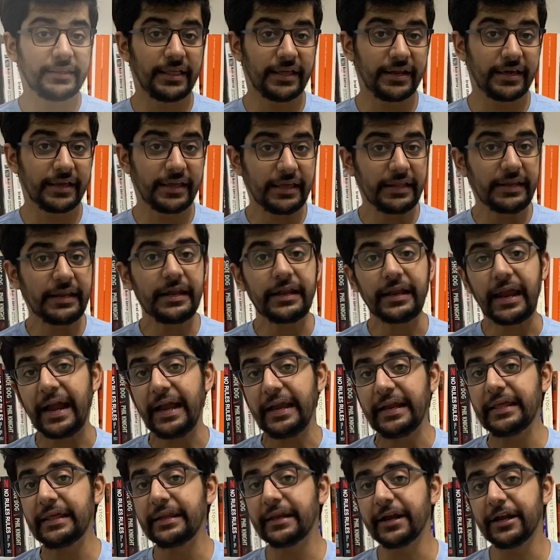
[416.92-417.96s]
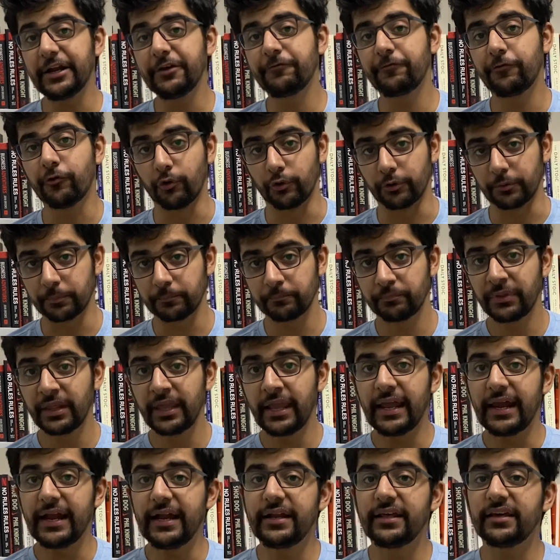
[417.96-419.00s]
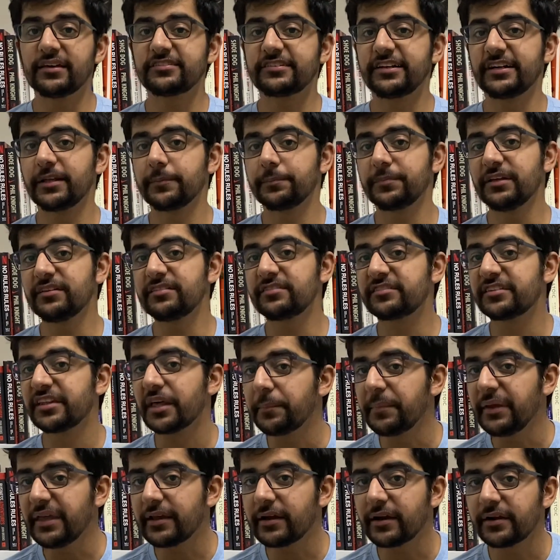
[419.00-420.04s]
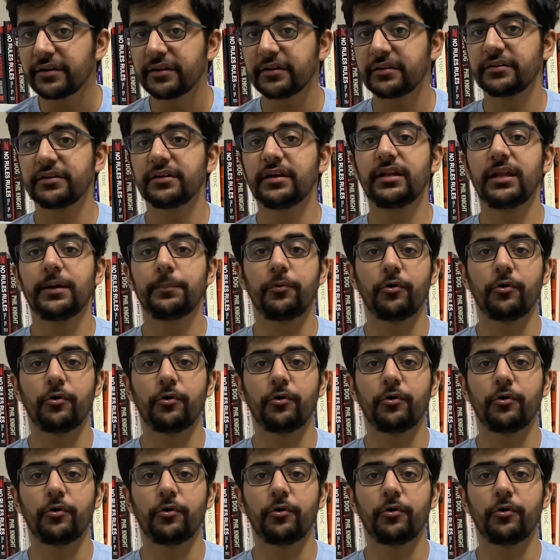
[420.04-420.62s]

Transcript: Then again in 1984, India set up the Semiconductor